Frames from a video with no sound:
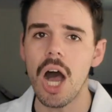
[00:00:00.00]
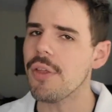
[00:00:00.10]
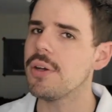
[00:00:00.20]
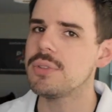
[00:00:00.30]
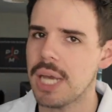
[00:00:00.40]

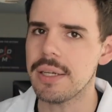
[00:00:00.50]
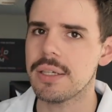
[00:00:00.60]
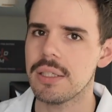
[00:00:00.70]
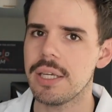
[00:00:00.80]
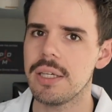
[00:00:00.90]
Although
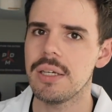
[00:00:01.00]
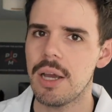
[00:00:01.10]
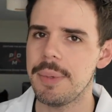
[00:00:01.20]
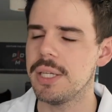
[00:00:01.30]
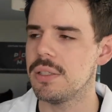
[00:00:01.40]
technically,
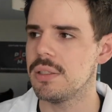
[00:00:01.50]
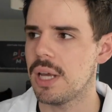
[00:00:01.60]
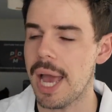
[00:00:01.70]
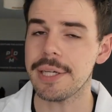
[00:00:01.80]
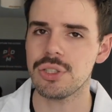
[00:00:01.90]
I mean,
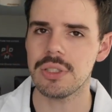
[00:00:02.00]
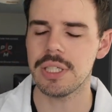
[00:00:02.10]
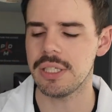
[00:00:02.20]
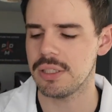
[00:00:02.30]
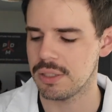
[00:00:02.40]

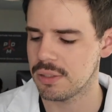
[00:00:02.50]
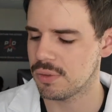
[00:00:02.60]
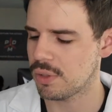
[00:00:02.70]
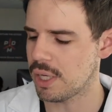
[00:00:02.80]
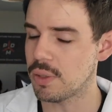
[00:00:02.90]
actually,
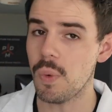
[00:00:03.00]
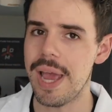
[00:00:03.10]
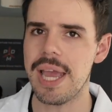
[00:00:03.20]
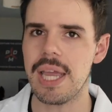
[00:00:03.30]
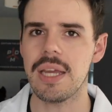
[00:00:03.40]
in a
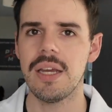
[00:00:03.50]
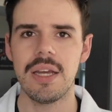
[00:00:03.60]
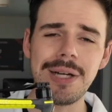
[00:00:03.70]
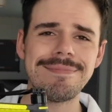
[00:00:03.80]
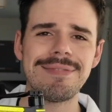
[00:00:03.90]
way,
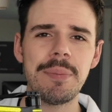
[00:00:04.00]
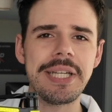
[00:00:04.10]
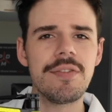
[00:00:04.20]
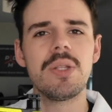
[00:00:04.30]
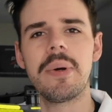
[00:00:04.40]
well, let
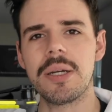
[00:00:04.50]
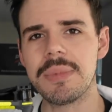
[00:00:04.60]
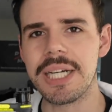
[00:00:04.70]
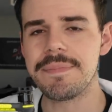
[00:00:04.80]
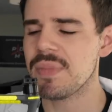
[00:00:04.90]
me give you the bottom
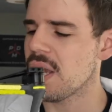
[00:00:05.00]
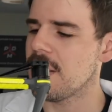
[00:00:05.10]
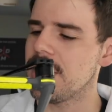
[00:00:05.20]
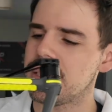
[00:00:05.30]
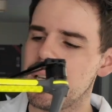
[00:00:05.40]
line.
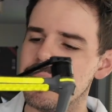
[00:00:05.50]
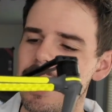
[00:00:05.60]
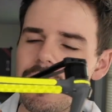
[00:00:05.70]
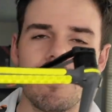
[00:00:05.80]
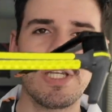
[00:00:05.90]
This is
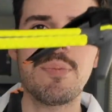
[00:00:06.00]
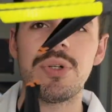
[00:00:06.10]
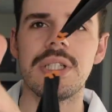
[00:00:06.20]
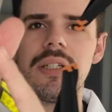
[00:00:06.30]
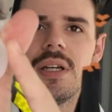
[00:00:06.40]
a three D
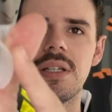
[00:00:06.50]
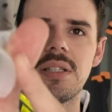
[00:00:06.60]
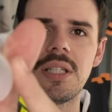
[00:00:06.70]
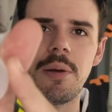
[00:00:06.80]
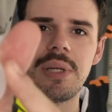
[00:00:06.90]
printed
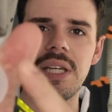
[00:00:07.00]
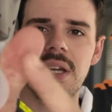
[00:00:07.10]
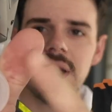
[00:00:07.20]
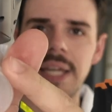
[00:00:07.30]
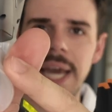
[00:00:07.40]

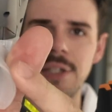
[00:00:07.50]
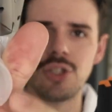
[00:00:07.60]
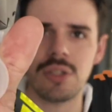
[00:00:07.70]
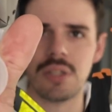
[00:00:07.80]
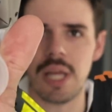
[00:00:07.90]
stubby
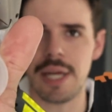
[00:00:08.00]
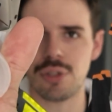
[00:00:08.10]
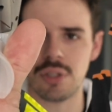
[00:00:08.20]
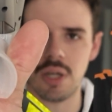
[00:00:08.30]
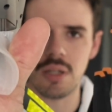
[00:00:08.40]
catch
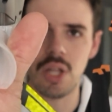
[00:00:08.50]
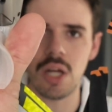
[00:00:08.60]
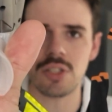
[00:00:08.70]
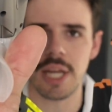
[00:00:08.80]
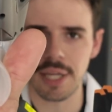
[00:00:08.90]
slash uh,
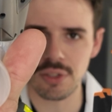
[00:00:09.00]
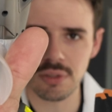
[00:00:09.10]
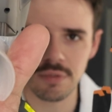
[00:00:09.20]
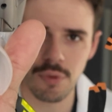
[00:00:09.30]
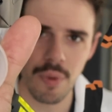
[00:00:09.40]
launch
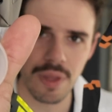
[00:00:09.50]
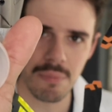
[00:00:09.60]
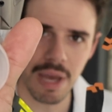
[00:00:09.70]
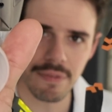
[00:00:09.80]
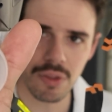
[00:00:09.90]
handle for the
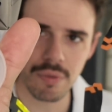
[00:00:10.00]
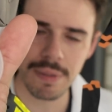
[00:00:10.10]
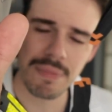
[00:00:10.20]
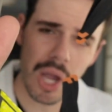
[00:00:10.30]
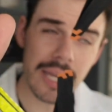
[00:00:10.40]
Mavic
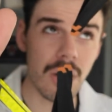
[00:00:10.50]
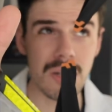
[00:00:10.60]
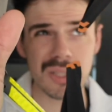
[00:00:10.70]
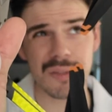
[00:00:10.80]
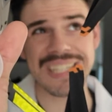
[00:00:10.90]
three, and
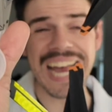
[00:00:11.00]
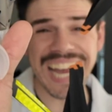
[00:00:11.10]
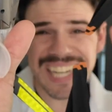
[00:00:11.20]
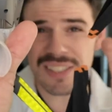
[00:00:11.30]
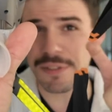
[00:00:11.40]
also
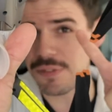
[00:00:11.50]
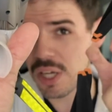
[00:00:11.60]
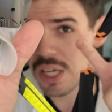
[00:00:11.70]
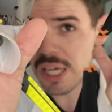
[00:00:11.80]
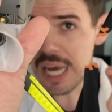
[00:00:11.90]
kind of
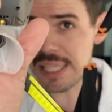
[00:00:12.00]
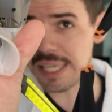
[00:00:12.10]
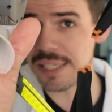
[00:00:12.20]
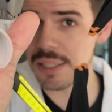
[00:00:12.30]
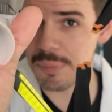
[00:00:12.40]
a
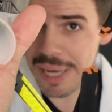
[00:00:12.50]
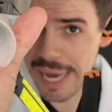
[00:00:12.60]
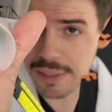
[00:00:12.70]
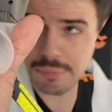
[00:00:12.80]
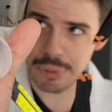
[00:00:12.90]
landing
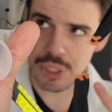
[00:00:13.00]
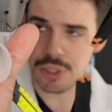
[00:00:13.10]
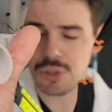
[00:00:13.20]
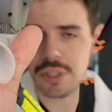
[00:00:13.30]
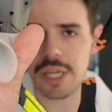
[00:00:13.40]
pad,
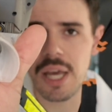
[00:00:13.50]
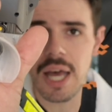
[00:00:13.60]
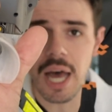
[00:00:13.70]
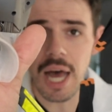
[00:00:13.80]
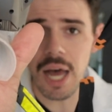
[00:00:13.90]
potentially.
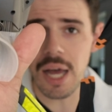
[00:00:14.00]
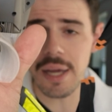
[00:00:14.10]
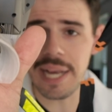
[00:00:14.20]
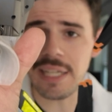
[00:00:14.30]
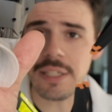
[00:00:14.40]
Uh,
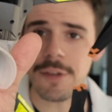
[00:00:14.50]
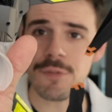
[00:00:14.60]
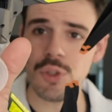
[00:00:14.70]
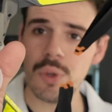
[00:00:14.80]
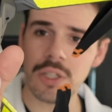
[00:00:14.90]
and
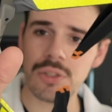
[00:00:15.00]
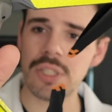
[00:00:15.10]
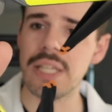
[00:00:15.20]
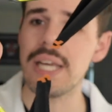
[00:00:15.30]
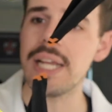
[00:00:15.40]
if you
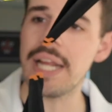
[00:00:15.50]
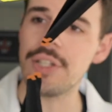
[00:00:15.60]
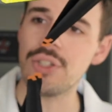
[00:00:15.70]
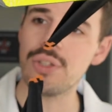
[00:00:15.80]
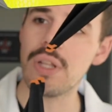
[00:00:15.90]
understand that
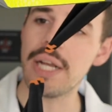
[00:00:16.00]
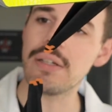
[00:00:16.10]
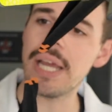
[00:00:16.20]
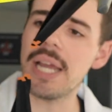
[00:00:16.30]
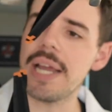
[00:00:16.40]
and you're like,
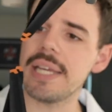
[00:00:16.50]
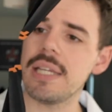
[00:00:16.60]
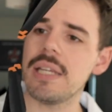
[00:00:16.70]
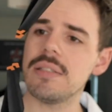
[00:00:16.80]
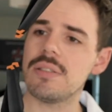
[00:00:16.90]
okay, I
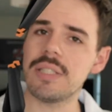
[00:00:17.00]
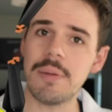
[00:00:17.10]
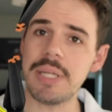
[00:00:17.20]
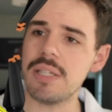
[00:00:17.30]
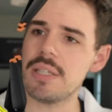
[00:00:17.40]
get it,
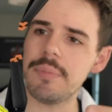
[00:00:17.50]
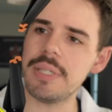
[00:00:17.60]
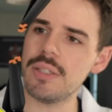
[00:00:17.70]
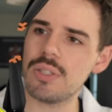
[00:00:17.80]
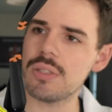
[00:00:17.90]
gimme,
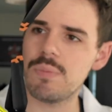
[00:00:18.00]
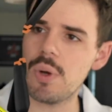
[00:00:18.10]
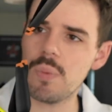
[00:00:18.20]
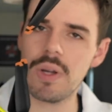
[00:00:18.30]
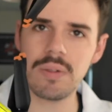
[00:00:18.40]
gimme, just
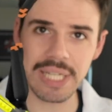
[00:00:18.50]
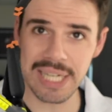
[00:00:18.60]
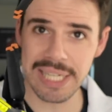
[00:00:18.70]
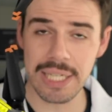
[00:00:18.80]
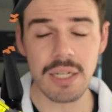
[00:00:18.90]
wh where can
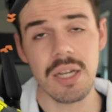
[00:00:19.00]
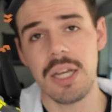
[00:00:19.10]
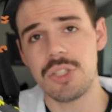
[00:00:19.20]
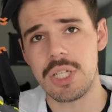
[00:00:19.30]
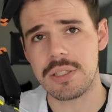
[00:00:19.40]
I get it?
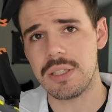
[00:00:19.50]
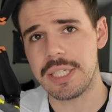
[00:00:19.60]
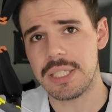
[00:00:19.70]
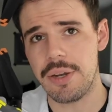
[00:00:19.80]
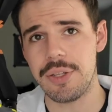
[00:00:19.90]
Check the
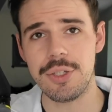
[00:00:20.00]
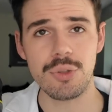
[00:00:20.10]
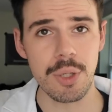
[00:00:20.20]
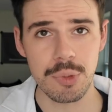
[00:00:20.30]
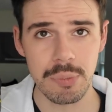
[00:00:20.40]
link down in the
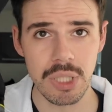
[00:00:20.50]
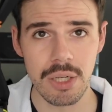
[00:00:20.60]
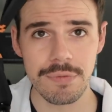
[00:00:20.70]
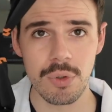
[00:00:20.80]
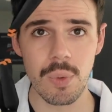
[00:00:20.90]
description
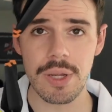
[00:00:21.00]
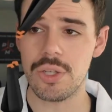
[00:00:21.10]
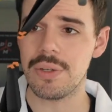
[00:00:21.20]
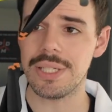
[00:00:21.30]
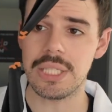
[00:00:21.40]
below for where
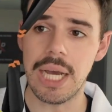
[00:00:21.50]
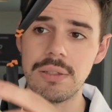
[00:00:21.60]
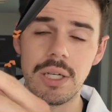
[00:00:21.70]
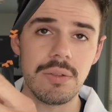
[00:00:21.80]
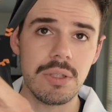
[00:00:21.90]
you can
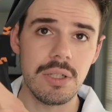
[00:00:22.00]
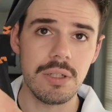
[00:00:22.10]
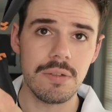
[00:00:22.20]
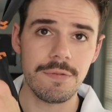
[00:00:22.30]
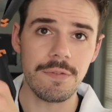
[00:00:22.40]
download
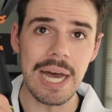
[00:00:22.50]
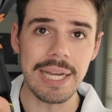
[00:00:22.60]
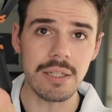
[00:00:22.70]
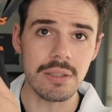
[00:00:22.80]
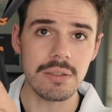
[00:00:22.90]
the
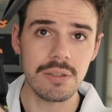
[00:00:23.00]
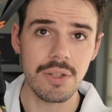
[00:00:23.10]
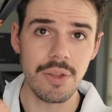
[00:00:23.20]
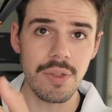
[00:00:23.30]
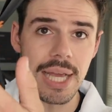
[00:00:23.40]
file,
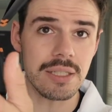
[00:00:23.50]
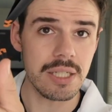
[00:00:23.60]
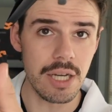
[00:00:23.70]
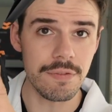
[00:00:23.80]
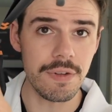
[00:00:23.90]
the S
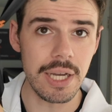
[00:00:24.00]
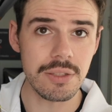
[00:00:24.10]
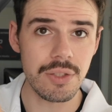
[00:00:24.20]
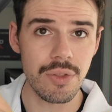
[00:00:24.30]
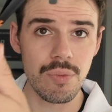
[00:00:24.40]
T L
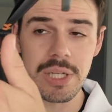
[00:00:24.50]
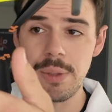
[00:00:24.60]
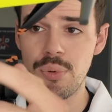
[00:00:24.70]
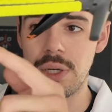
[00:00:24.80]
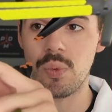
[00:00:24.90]
file, to three
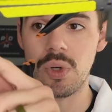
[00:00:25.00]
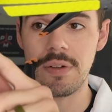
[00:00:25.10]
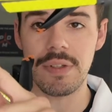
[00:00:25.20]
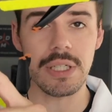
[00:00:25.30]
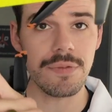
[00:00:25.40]
D print one
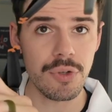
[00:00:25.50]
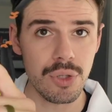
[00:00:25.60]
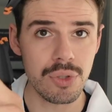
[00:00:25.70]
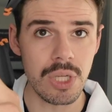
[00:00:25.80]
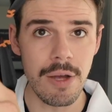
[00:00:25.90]
of these for
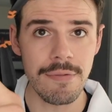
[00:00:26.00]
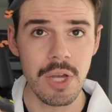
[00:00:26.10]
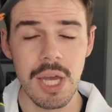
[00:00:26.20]
yourself.